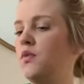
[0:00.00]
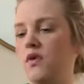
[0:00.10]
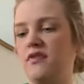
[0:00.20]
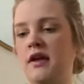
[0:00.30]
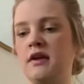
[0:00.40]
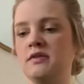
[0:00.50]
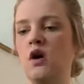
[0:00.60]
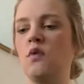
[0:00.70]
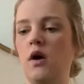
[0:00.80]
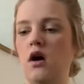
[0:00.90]
wolf thing is
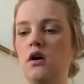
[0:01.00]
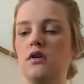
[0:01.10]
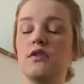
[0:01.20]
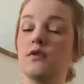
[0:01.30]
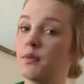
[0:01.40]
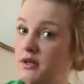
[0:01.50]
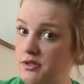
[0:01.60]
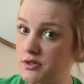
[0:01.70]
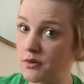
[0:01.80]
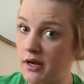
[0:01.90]
all wrong. The real
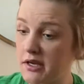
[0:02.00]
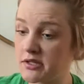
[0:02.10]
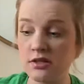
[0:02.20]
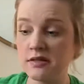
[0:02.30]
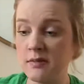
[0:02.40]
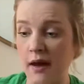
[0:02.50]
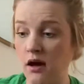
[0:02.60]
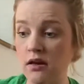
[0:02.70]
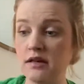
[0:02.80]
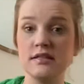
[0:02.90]
story is just
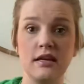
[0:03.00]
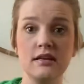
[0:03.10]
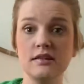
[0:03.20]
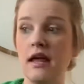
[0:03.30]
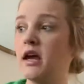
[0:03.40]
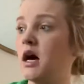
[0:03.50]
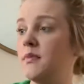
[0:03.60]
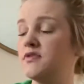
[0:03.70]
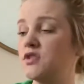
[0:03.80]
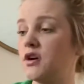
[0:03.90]
about a sneeze and a cup
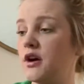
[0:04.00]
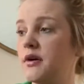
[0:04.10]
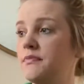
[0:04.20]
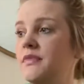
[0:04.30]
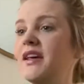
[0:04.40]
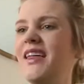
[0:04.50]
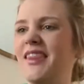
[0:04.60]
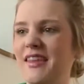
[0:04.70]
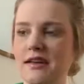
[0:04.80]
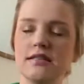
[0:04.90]
of sugar.
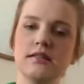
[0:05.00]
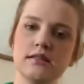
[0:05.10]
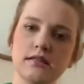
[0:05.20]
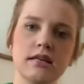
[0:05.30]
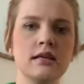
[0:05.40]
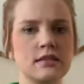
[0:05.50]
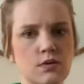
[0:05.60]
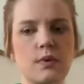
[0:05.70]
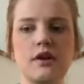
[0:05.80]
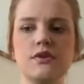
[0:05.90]
This is the real